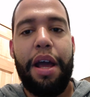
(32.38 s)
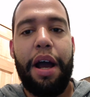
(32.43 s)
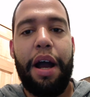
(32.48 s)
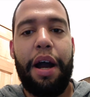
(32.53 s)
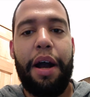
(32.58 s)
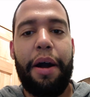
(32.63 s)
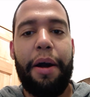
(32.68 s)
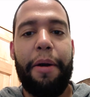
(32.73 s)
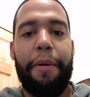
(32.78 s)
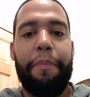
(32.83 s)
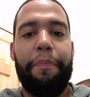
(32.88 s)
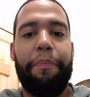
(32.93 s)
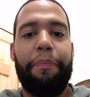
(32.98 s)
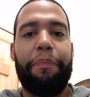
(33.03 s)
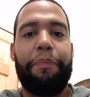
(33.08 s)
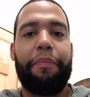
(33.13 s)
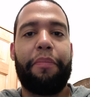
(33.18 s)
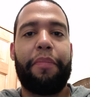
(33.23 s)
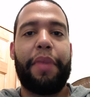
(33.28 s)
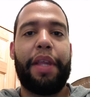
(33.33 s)

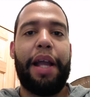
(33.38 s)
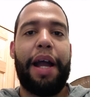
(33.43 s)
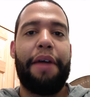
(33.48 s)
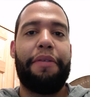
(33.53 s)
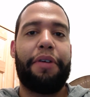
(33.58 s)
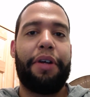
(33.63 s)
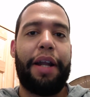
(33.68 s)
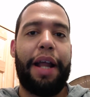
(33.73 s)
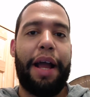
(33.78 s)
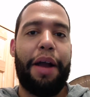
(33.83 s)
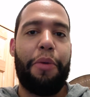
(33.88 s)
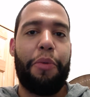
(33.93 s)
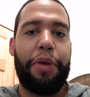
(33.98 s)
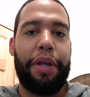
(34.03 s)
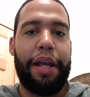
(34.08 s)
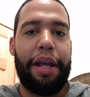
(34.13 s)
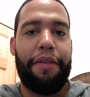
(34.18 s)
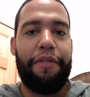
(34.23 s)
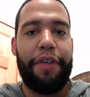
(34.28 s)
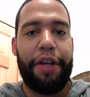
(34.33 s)
After that, we
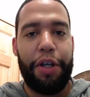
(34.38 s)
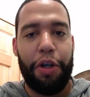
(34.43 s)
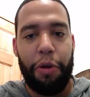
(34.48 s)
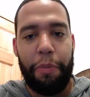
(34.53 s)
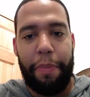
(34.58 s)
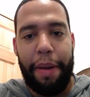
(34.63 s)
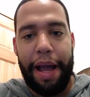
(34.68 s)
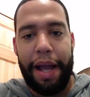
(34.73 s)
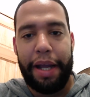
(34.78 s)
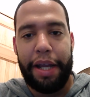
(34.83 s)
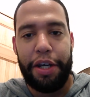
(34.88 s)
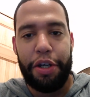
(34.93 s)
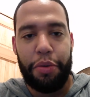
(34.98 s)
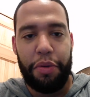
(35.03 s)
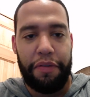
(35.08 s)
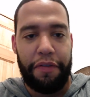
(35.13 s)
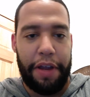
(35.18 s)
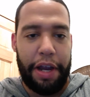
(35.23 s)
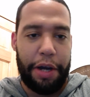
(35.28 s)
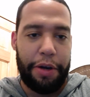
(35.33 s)
get a video package
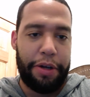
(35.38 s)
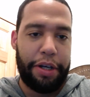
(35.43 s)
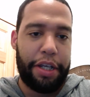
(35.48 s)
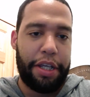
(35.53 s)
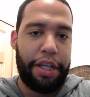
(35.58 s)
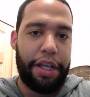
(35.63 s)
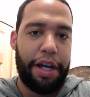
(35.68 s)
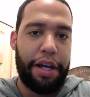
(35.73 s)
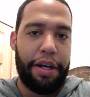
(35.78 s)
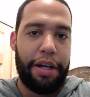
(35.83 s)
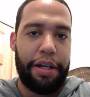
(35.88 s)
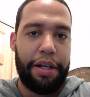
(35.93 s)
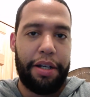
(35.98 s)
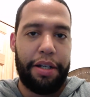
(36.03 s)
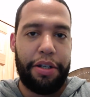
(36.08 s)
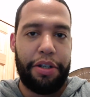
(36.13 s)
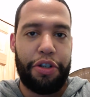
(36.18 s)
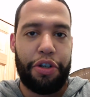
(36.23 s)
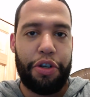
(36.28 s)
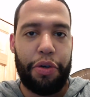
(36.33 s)
with Eric
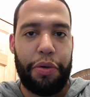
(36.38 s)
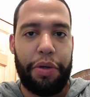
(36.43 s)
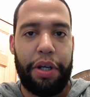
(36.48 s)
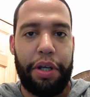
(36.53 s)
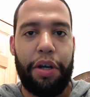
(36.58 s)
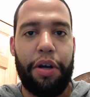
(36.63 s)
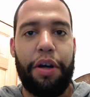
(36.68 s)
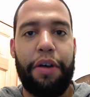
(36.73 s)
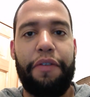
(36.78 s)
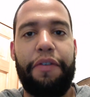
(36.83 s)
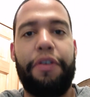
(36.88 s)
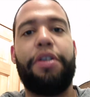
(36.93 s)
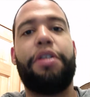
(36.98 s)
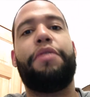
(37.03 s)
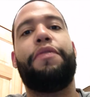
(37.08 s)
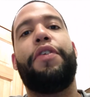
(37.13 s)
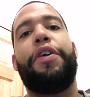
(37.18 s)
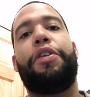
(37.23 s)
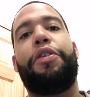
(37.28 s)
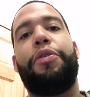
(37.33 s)
Young showing off
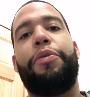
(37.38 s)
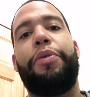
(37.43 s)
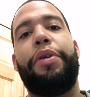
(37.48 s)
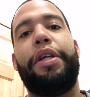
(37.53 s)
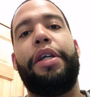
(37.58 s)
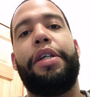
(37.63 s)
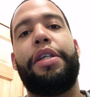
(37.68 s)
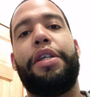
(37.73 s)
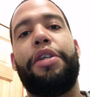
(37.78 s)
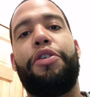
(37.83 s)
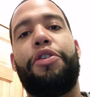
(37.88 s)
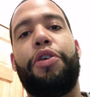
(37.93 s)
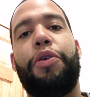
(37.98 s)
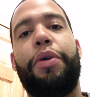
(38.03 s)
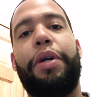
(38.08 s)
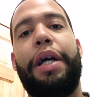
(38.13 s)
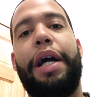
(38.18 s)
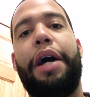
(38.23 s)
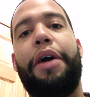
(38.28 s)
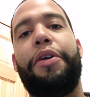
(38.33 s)
his victories and
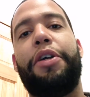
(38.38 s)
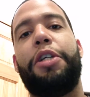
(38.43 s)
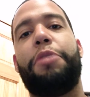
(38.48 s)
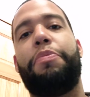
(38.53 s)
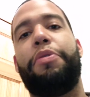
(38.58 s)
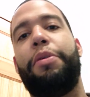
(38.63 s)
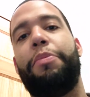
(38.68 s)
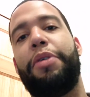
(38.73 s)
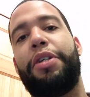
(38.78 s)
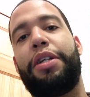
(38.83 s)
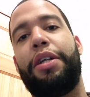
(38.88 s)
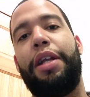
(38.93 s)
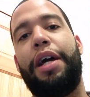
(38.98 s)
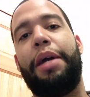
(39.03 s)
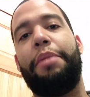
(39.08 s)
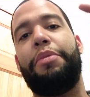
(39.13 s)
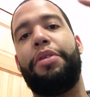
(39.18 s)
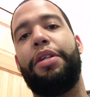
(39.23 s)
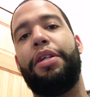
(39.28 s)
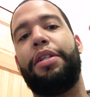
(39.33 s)
showing how he's pretty much
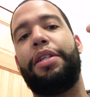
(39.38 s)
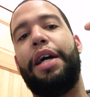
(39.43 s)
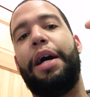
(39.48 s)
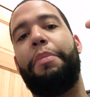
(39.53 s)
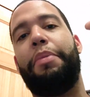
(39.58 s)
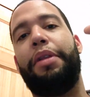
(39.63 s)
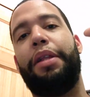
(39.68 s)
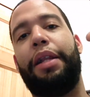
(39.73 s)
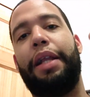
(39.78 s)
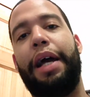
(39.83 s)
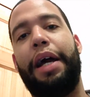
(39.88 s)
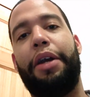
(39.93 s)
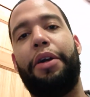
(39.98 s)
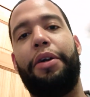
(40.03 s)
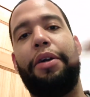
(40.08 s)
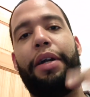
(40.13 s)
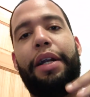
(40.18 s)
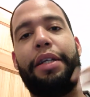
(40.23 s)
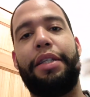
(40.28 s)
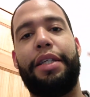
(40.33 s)
climbed to the top of the
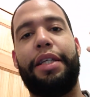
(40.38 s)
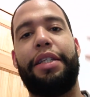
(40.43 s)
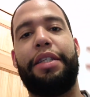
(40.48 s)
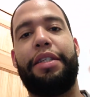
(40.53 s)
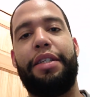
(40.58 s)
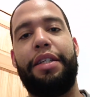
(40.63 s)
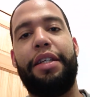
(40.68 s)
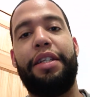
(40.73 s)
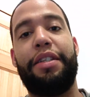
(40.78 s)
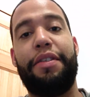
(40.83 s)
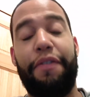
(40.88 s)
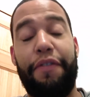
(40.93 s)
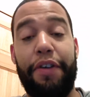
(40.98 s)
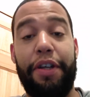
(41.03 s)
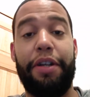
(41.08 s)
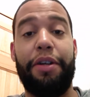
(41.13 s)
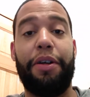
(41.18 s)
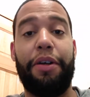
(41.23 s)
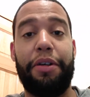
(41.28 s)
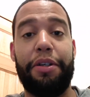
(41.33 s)
ladder, and as he's
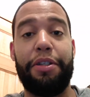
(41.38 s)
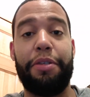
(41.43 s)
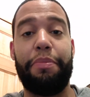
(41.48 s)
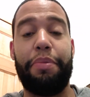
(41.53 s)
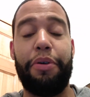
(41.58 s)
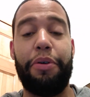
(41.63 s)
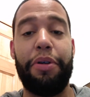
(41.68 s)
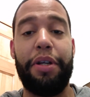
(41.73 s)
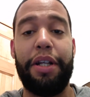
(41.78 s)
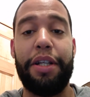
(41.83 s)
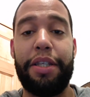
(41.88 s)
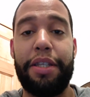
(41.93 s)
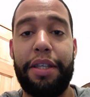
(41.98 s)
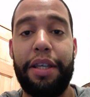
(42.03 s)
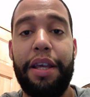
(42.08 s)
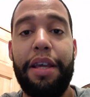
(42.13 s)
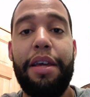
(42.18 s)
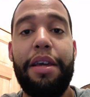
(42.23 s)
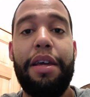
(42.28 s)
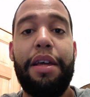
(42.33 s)
defeated all his opponents
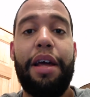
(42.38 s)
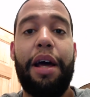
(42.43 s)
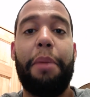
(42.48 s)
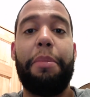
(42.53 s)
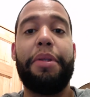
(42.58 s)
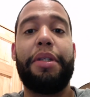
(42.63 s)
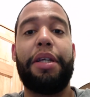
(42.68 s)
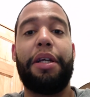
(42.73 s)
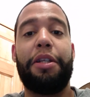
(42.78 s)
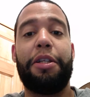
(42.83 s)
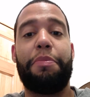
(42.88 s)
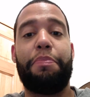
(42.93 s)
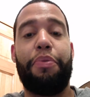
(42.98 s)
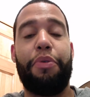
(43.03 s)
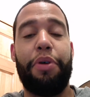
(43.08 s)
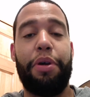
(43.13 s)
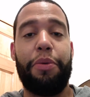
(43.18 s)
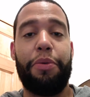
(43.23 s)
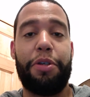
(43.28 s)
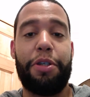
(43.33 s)
up until this
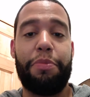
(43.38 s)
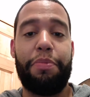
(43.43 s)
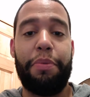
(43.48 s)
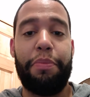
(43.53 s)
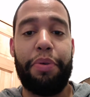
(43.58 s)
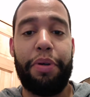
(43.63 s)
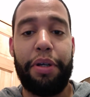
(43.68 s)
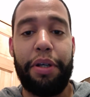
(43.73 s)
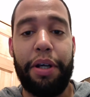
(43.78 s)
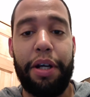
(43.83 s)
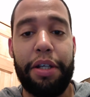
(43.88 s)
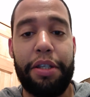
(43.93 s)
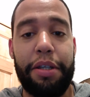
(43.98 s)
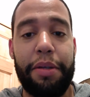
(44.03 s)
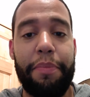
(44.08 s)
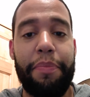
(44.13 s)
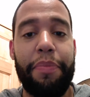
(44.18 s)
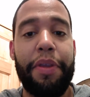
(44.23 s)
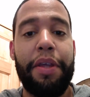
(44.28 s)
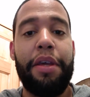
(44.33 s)
point, which has been pretty
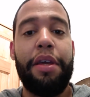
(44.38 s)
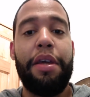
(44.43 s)
awesome.